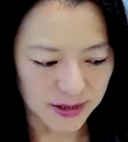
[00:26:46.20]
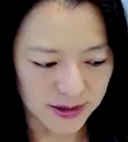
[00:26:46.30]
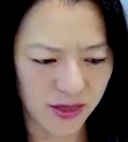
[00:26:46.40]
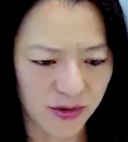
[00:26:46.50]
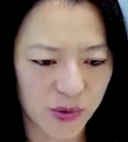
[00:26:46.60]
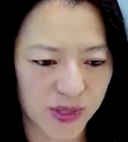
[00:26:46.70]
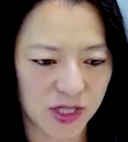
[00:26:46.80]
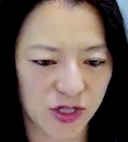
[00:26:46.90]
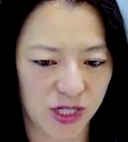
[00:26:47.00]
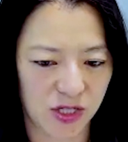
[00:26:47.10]
1031
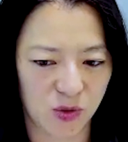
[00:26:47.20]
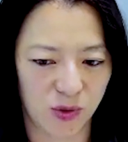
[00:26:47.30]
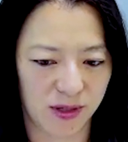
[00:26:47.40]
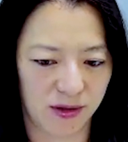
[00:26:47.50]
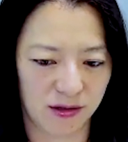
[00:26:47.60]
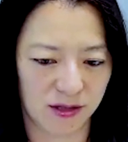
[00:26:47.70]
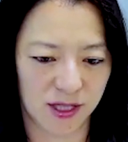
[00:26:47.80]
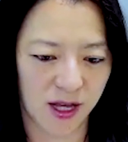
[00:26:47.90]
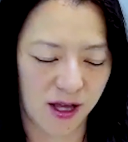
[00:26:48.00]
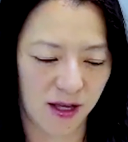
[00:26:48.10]
exchange is one of those
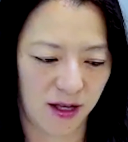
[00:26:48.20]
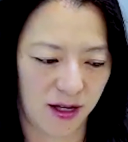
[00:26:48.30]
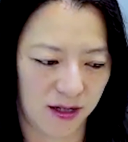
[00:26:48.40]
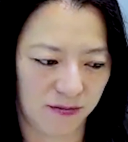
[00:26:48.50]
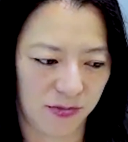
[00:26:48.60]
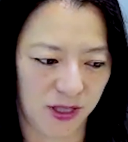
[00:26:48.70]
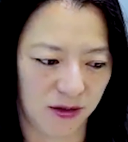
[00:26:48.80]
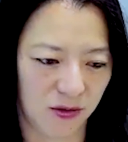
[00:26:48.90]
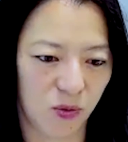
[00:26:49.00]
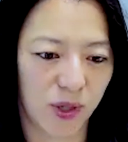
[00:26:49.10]
um, you
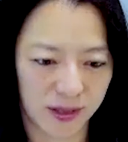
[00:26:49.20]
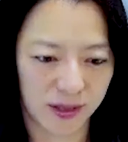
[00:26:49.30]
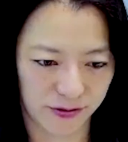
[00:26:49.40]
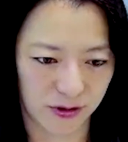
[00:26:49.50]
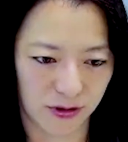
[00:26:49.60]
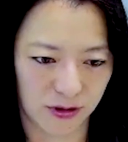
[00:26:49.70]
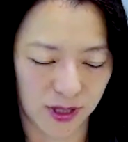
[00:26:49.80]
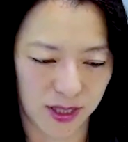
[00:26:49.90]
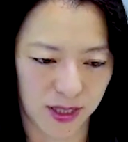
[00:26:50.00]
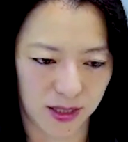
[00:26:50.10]
know wonderful
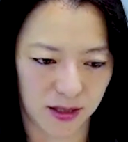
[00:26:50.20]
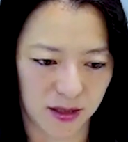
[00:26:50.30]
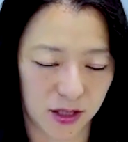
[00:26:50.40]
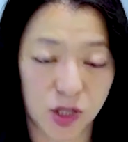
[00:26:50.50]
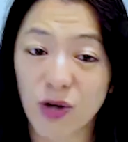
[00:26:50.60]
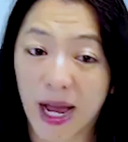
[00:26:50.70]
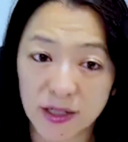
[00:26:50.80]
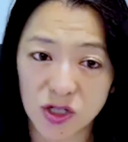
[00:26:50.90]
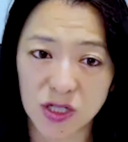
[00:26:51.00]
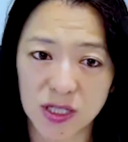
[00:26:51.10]
uh,
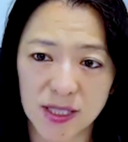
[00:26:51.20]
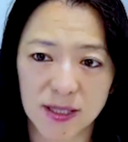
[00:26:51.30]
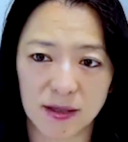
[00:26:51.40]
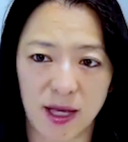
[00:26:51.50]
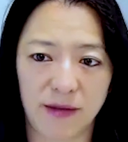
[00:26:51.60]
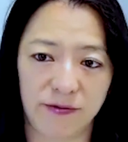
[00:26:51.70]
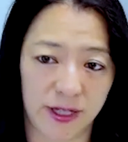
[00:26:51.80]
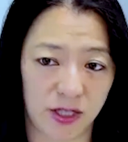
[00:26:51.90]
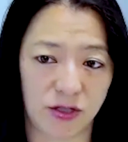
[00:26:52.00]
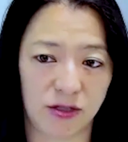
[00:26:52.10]
strategies that
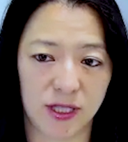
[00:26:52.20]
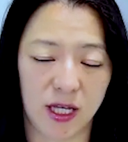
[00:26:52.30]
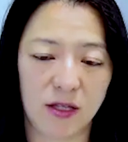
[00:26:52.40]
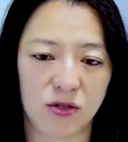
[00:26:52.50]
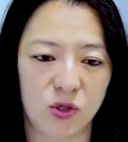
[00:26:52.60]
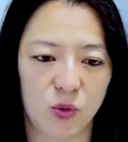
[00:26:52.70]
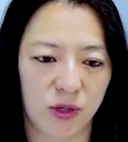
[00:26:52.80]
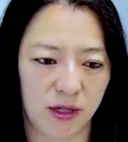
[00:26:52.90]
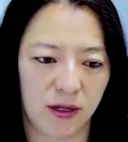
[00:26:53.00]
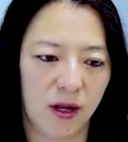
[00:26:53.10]
investors can use
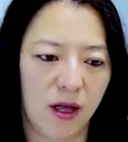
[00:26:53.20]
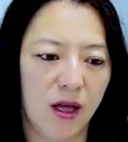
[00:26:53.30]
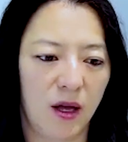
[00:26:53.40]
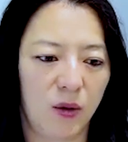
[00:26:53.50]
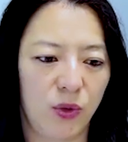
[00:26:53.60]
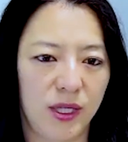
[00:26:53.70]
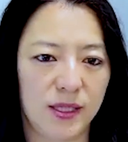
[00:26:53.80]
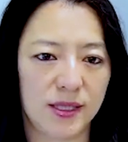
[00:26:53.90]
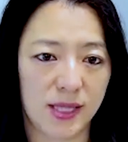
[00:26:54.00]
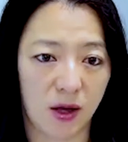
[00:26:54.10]
where we
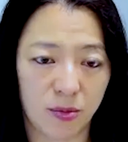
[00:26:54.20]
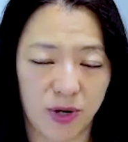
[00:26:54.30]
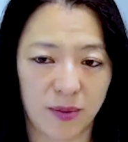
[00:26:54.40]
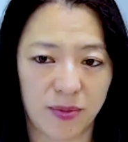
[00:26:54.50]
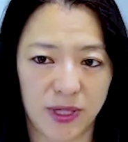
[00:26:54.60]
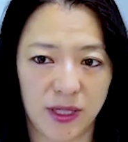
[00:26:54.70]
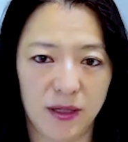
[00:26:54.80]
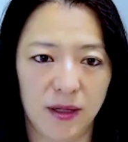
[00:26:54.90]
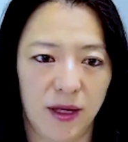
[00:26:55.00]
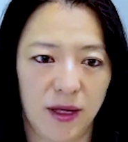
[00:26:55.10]
sell a
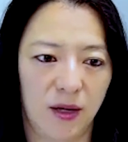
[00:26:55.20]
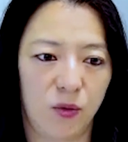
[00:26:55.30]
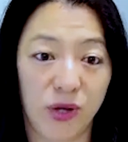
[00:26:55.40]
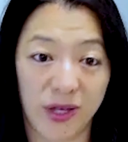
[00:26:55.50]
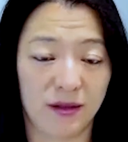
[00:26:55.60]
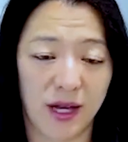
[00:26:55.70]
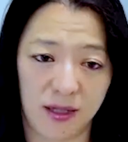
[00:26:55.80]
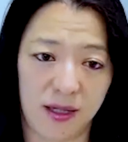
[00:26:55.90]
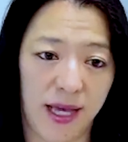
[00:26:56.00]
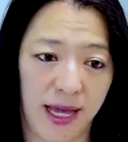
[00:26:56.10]
property with a lot
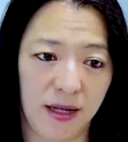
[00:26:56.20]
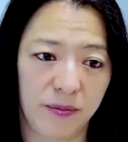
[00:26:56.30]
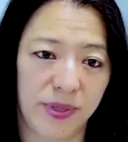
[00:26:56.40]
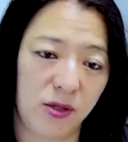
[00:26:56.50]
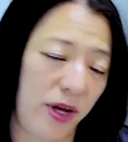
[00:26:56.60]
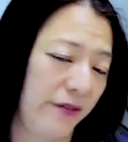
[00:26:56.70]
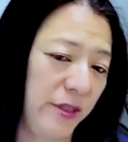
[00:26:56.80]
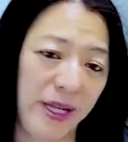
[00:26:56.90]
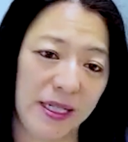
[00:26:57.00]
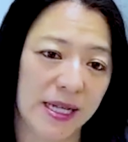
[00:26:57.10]
of gain, but don't have to
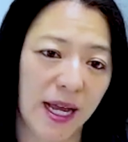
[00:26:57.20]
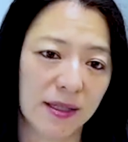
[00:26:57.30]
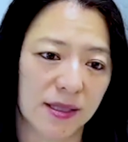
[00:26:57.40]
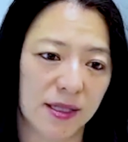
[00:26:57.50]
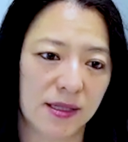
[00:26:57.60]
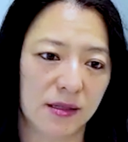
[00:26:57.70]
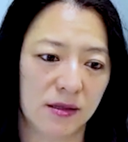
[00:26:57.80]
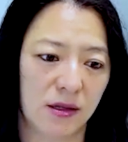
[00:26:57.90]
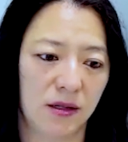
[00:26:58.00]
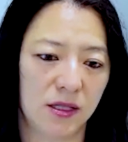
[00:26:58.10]
pay any taxes as
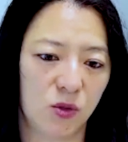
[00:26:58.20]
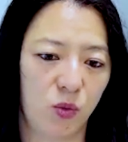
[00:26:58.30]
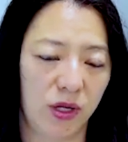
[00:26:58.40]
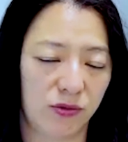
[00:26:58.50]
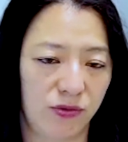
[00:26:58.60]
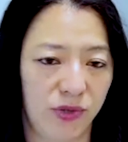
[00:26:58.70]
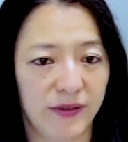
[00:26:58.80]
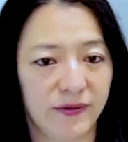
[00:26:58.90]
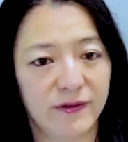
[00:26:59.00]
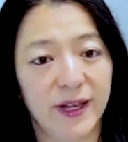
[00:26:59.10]
long as we are
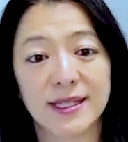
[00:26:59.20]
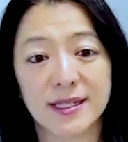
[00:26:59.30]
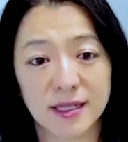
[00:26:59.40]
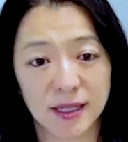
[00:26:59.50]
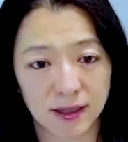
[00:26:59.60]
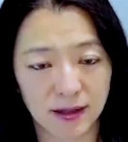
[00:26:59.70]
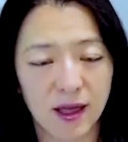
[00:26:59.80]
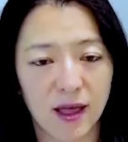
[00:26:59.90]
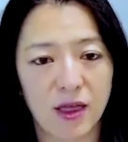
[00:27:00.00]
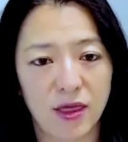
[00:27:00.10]
reinvesting
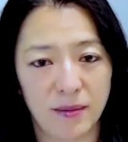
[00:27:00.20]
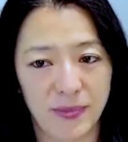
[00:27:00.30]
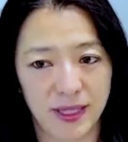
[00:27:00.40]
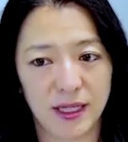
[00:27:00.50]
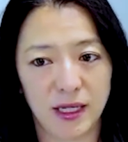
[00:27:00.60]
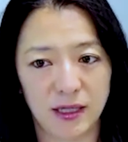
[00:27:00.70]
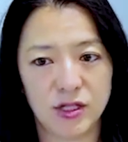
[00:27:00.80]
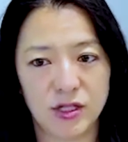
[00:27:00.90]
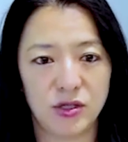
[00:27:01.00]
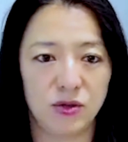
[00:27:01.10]
the money
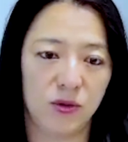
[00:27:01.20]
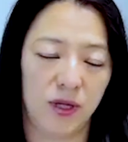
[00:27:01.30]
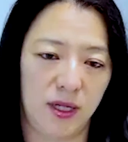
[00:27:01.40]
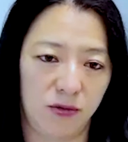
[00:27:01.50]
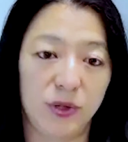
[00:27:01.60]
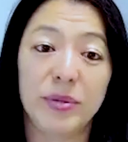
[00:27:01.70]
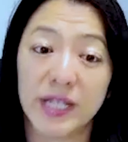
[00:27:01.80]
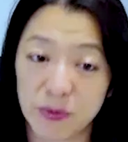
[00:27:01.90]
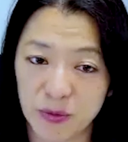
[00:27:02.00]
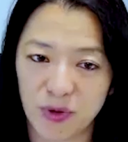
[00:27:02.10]
into uh,
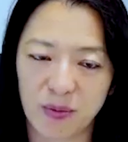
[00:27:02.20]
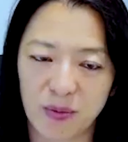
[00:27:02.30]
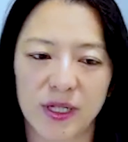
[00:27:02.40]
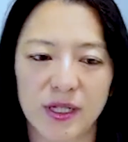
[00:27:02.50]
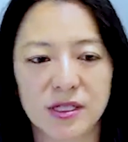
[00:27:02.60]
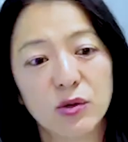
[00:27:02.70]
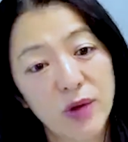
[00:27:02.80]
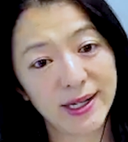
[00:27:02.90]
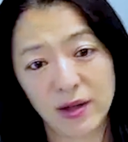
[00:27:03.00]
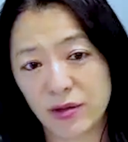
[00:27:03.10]
replacement property. So
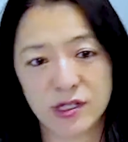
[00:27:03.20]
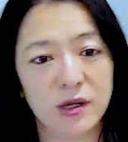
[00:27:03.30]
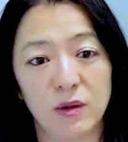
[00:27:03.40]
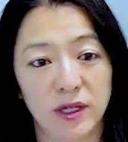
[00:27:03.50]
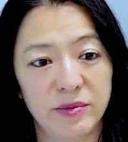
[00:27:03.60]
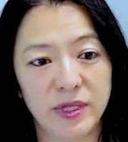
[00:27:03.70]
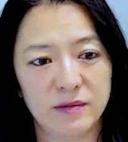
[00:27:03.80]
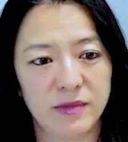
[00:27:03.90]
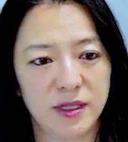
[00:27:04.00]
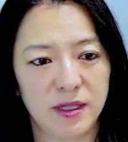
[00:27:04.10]
now there's no limit,
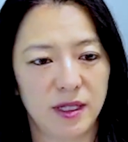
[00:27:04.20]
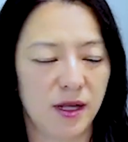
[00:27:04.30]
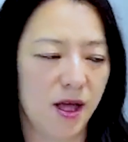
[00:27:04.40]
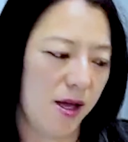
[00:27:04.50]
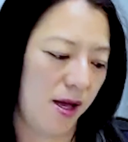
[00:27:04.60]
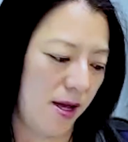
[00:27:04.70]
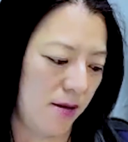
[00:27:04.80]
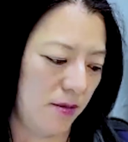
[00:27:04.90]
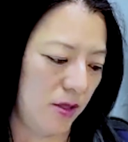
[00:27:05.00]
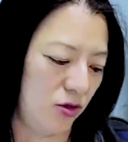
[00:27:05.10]
meaning,
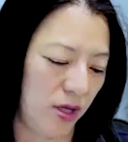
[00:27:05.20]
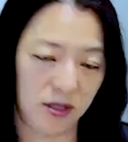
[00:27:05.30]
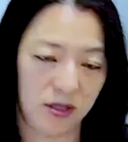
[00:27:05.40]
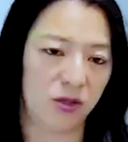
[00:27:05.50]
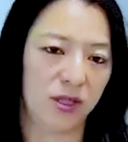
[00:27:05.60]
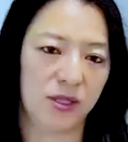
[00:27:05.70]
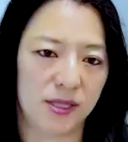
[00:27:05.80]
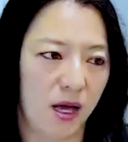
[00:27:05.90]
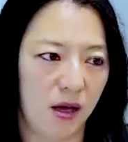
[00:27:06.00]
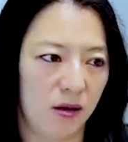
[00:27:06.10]
um, you know, Jonathan, you can
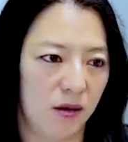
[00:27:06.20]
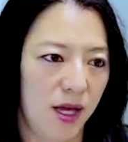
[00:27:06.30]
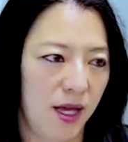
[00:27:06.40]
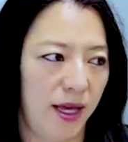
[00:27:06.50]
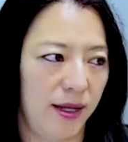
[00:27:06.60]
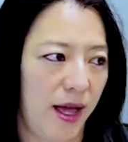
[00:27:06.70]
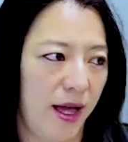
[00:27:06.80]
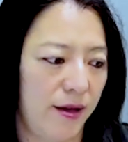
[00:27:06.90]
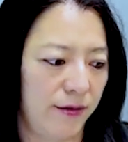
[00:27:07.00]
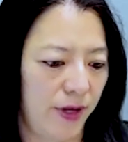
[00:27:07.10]
sell and
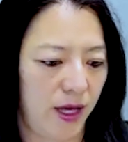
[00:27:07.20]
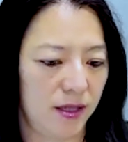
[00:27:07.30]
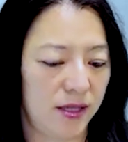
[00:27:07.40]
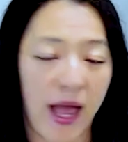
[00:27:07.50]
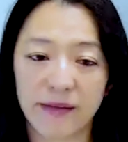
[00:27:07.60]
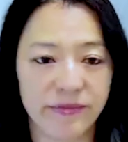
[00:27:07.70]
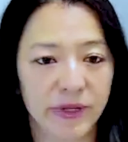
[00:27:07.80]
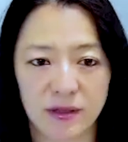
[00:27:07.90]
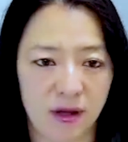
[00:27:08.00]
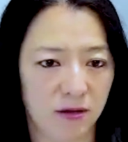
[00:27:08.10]
have a $10
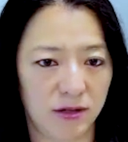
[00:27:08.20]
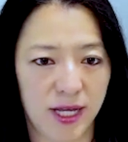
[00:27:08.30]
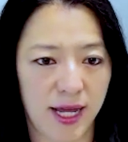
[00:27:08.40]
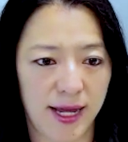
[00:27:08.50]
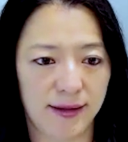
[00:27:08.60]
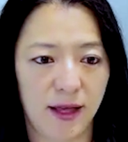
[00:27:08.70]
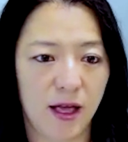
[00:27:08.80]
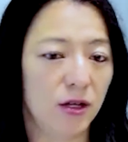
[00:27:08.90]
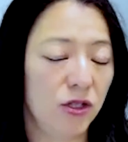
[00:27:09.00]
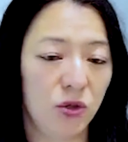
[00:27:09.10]
million gain.
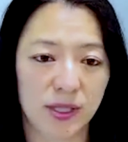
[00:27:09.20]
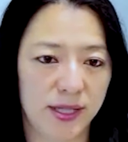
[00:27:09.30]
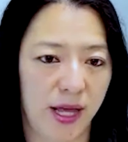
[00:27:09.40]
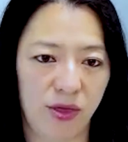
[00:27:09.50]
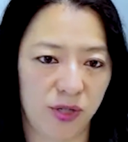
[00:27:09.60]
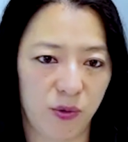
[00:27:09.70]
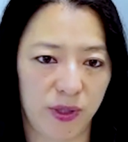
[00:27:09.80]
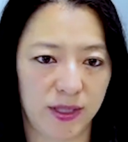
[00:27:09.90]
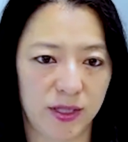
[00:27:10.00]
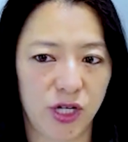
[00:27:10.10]
You can
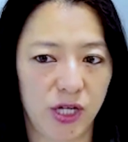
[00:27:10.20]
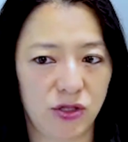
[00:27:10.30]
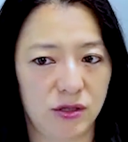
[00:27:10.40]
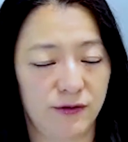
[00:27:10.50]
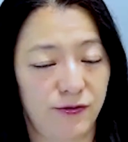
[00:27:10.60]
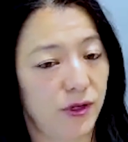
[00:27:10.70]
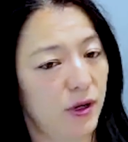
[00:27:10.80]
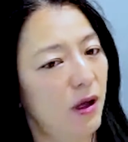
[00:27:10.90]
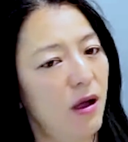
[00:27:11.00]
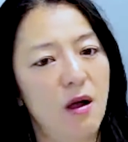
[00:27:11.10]
1031 exchange and defer
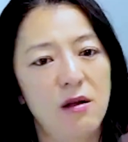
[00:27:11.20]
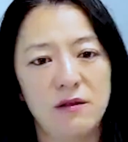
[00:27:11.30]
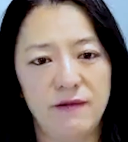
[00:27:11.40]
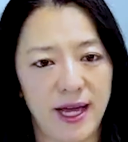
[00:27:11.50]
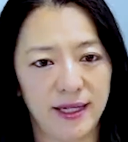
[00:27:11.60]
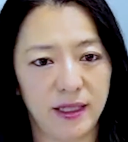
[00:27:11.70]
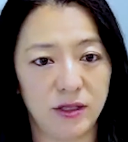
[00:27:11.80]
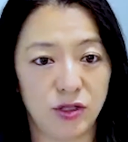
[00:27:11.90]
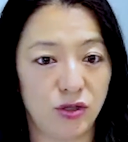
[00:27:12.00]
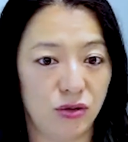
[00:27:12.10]
all of that
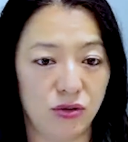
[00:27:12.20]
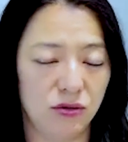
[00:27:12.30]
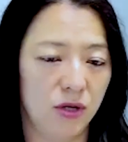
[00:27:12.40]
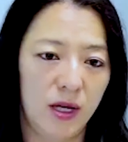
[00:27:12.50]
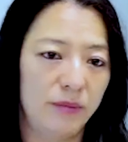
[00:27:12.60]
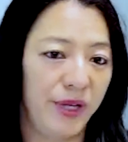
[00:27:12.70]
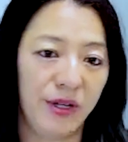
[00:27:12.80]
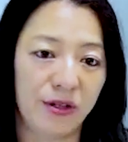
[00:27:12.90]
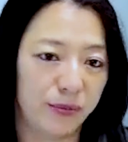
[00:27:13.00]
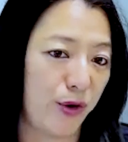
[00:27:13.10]
into
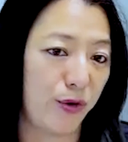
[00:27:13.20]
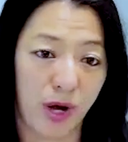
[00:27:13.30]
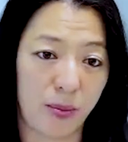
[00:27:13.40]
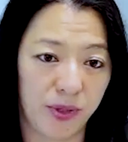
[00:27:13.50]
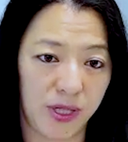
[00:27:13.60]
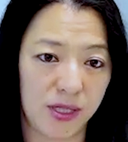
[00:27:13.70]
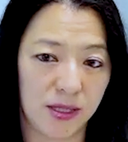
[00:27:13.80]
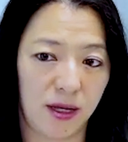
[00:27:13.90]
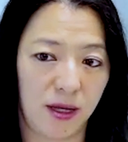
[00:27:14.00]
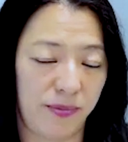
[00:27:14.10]
bigger, better
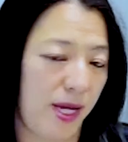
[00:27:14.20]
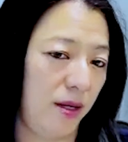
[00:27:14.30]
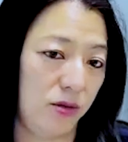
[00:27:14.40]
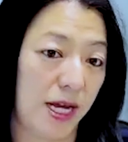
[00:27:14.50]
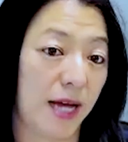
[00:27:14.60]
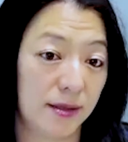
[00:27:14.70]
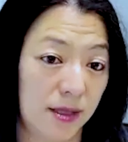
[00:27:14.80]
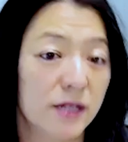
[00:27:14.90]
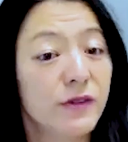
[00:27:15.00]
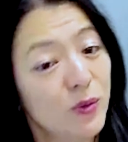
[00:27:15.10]
properties and pay no
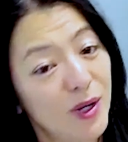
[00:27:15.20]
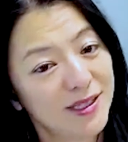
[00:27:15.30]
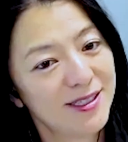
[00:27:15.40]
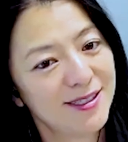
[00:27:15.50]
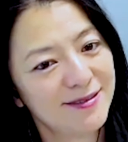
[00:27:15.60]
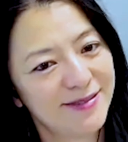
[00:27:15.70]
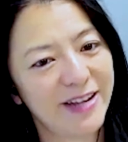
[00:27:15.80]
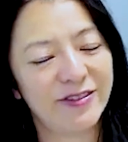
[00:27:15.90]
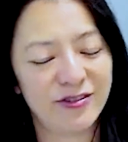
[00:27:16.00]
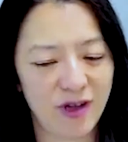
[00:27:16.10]
taxes if you wanted to, right?
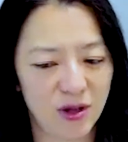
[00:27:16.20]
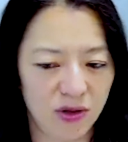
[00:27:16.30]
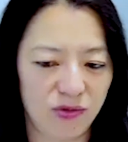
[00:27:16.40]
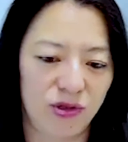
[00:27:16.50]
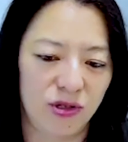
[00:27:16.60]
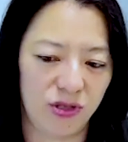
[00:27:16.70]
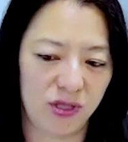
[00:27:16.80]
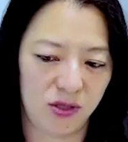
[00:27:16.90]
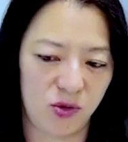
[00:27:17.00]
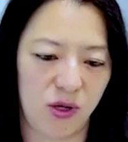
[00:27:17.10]
If you follow all the rules, you
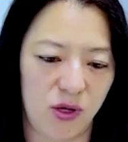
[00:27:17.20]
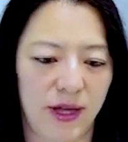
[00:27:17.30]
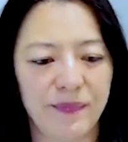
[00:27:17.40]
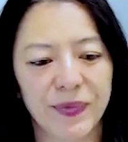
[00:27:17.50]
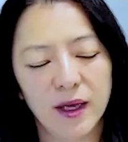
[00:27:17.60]
can do all that.